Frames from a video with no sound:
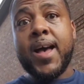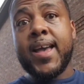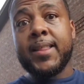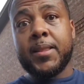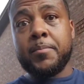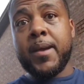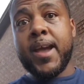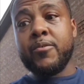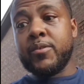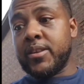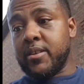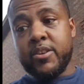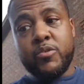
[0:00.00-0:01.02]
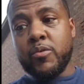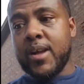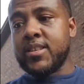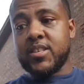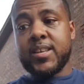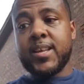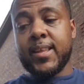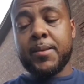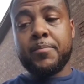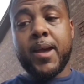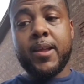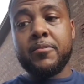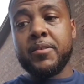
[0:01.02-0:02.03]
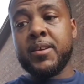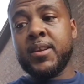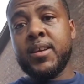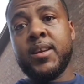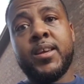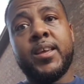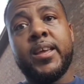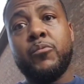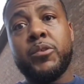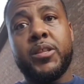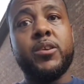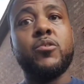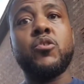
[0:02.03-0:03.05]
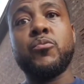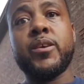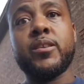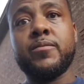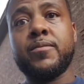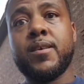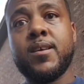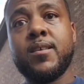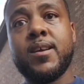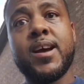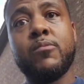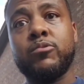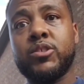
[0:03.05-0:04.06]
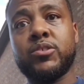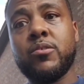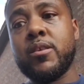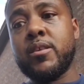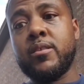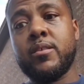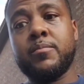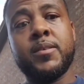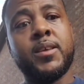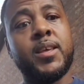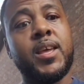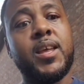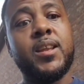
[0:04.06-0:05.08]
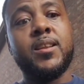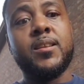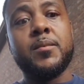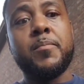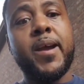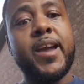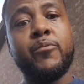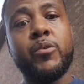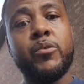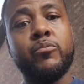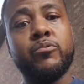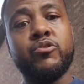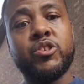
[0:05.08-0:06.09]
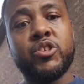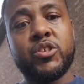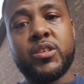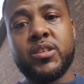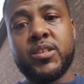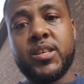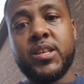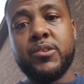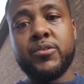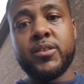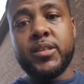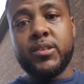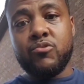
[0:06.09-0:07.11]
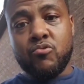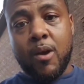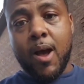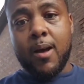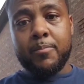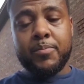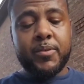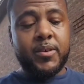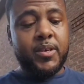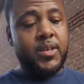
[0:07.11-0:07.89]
I had the battery, I just got that battery, and with the old rectifier, I would start it up and the battery would just continuously drop.